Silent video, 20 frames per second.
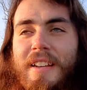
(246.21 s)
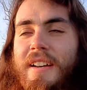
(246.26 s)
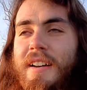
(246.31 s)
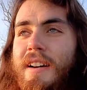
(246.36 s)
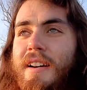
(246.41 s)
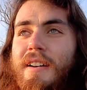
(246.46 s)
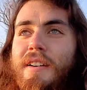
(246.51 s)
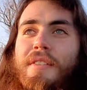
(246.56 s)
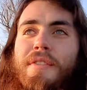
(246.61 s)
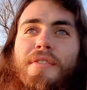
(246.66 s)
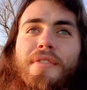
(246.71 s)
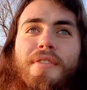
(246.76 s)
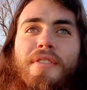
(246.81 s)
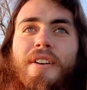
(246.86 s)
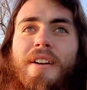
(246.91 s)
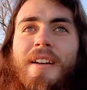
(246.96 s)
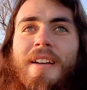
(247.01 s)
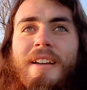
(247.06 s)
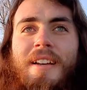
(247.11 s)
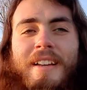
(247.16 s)
of
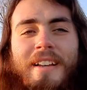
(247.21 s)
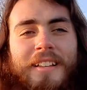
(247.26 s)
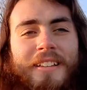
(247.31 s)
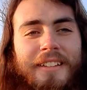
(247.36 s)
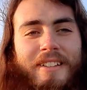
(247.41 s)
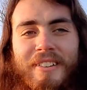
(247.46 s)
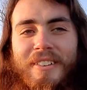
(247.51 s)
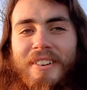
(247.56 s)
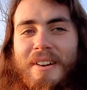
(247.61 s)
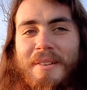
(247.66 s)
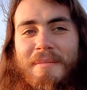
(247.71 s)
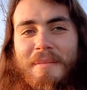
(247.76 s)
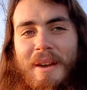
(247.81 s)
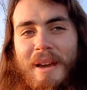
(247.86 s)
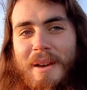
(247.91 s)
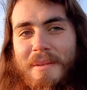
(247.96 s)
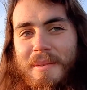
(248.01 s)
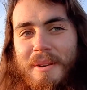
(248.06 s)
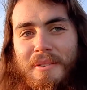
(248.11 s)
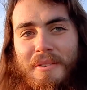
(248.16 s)
the Great
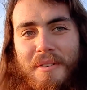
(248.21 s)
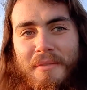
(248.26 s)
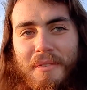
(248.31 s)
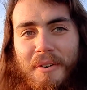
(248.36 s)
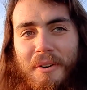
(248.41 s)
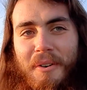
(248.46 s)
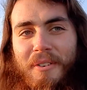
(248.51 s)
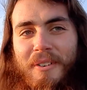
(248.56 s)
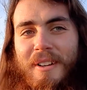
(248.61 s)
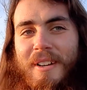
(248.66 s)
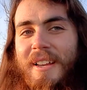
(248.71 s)
Miami River.